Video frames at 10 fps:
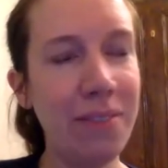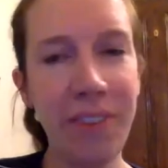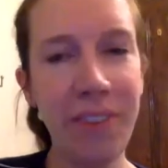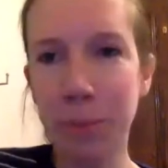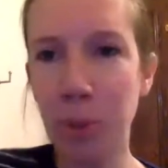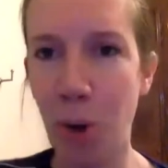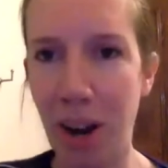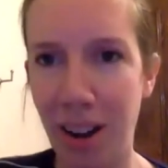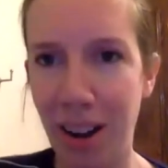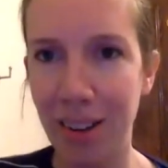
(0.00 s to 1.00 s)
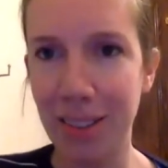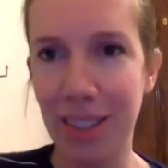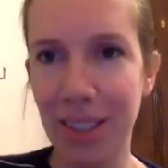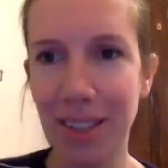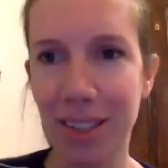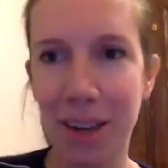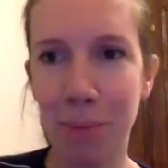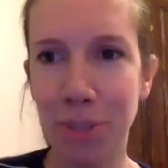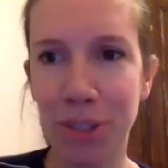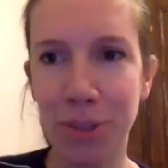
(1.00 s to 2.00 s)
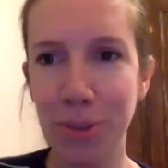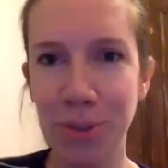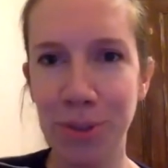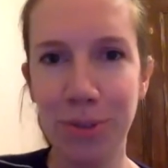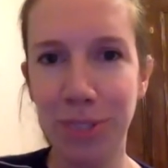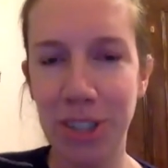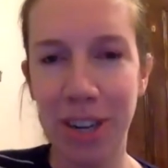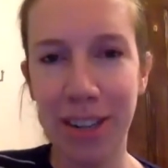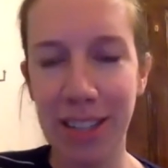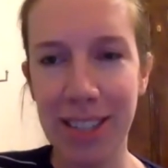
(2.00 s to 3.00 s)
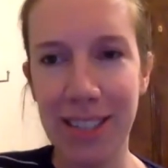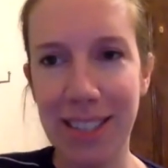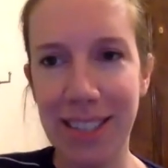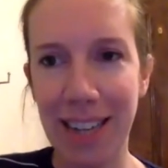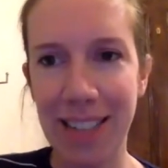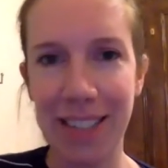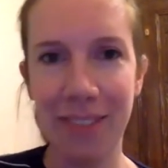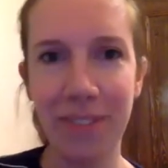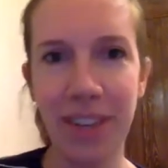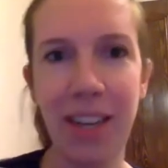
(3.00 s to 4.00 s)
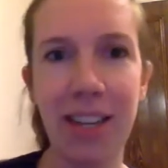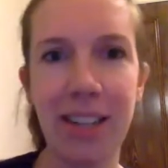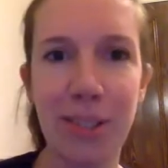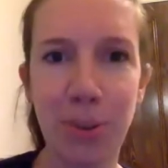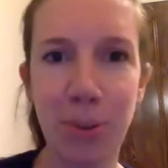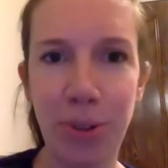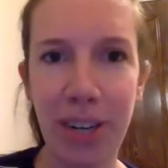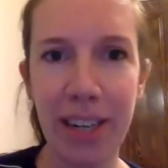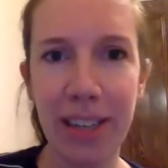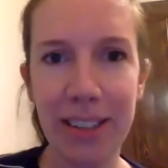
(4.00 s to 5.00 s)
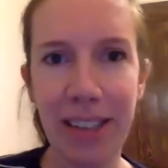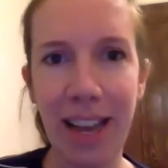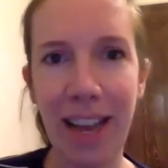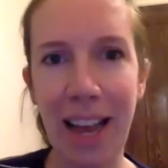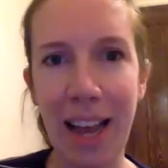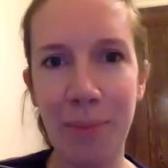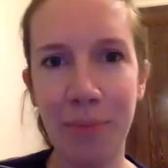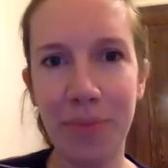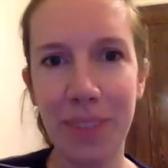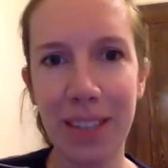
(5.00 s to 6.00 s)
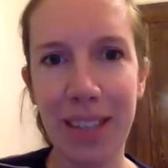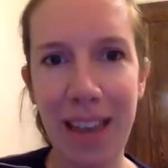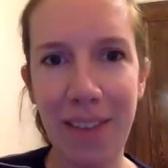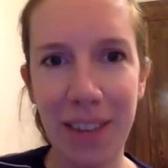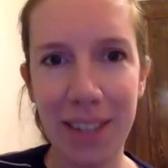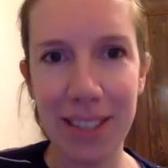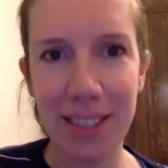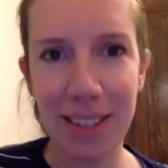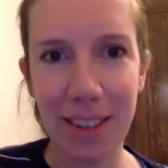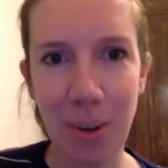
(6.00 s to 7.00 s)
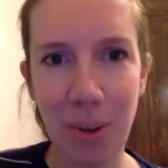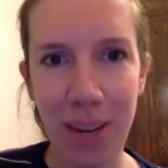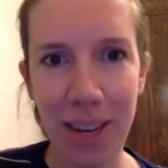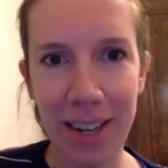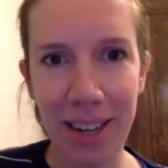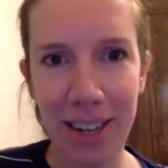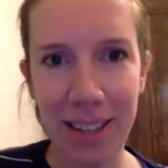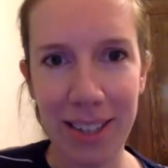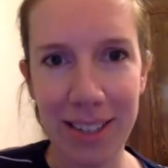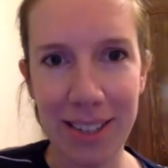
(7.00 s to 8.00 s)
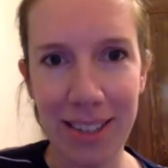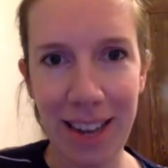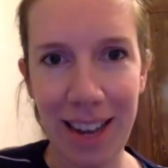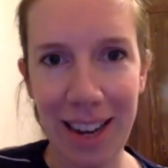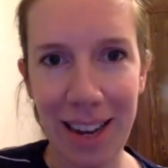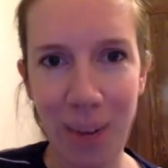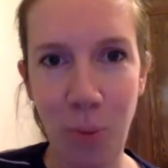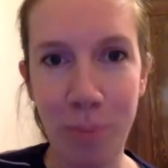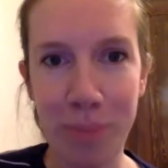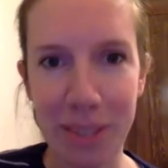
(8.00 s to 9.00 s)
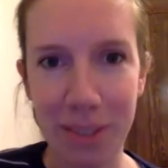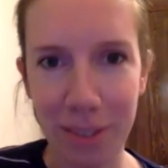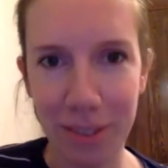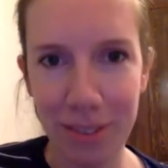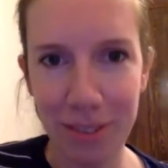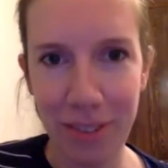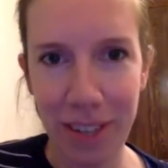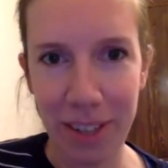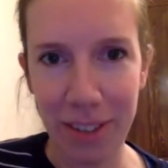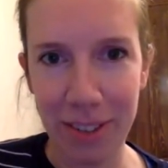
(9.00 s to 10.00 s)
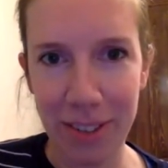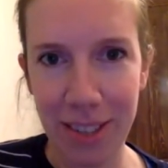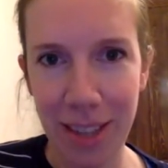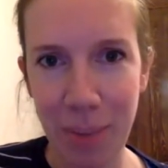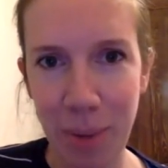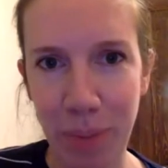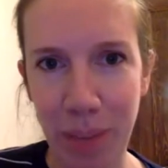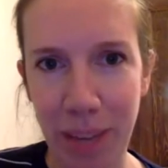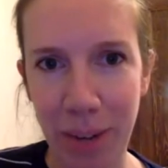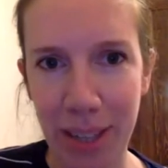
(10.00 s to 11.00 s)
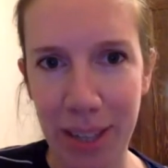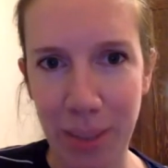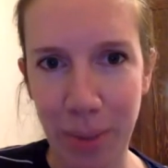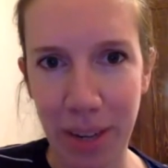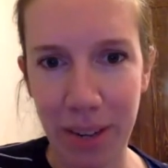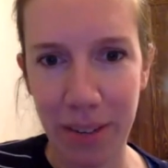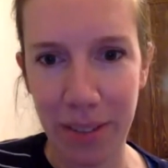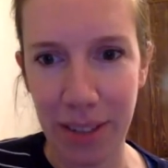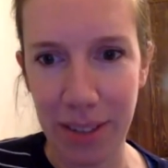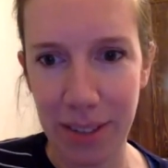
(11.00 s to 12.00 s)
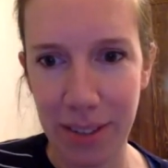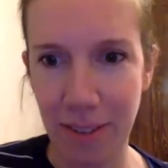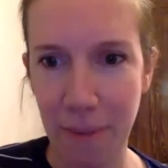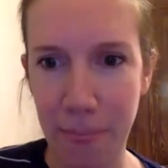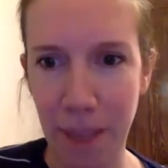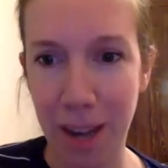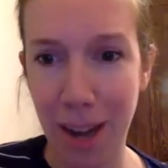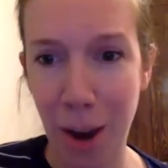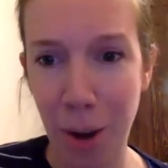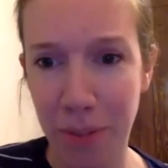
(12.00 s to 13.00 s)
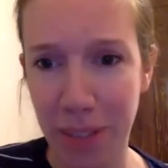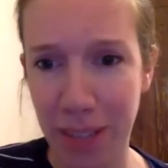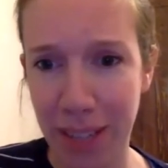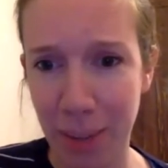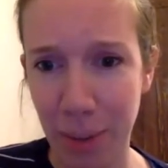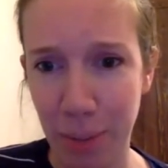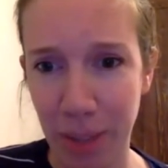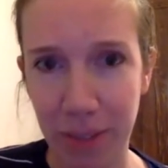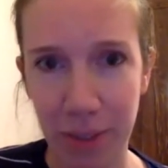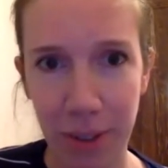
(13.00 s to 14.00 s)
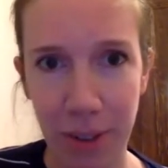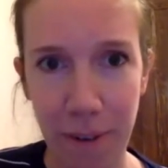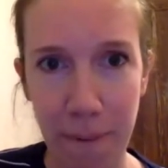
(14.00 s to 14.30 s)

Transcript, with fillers: film noir, gumshoe journalist detective story that um, gave it quite a nice uh, whimsical feel. So let me play you a little bit of this and hopefully it will play for you.